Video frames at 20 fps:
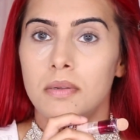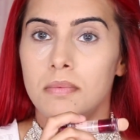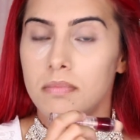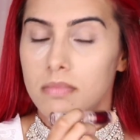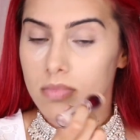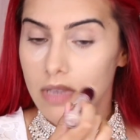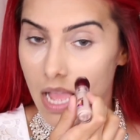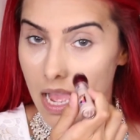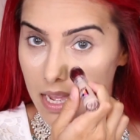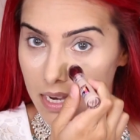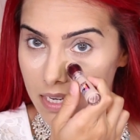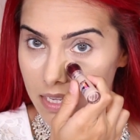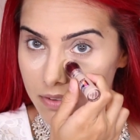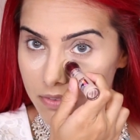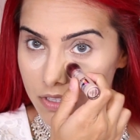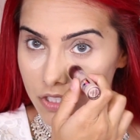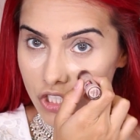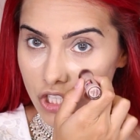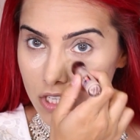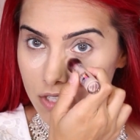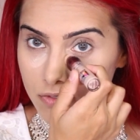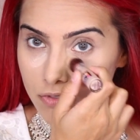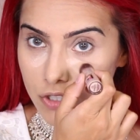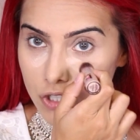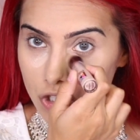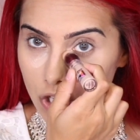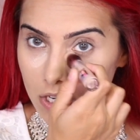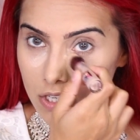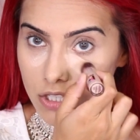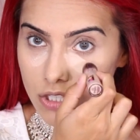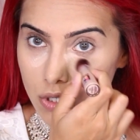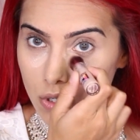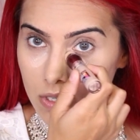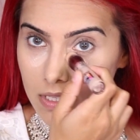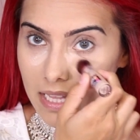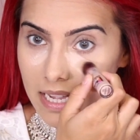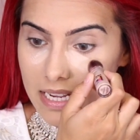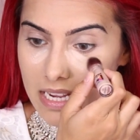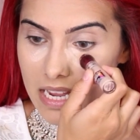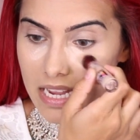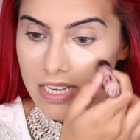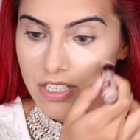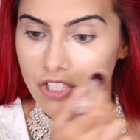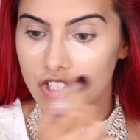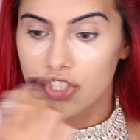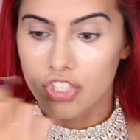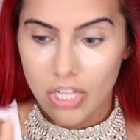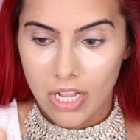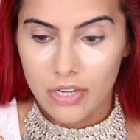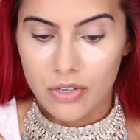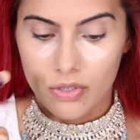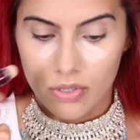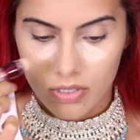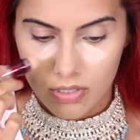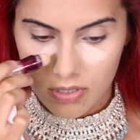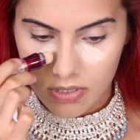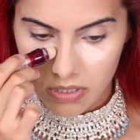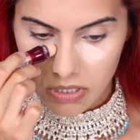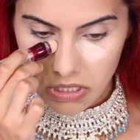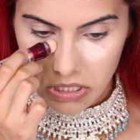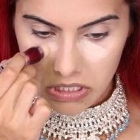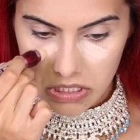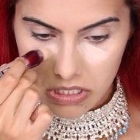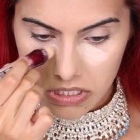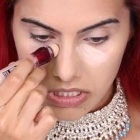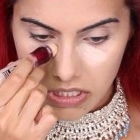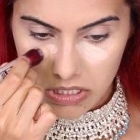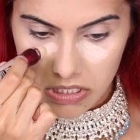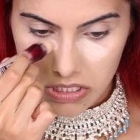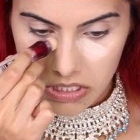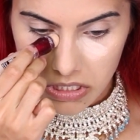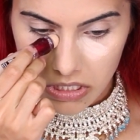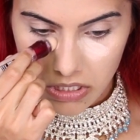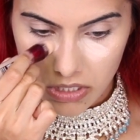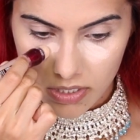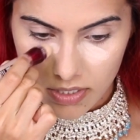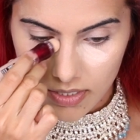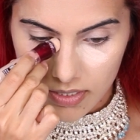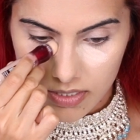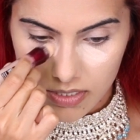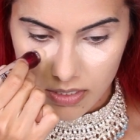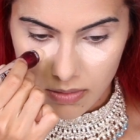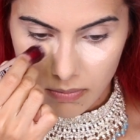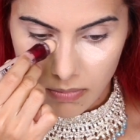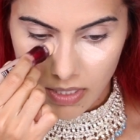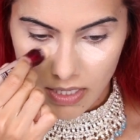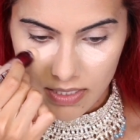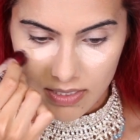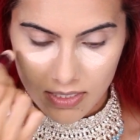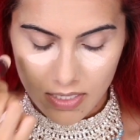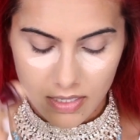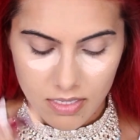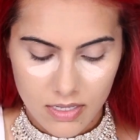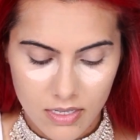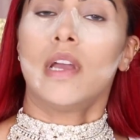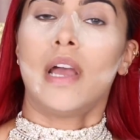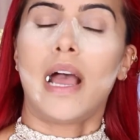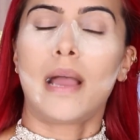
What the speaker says: not even just for drugstore, like in general, this concealer is amazing.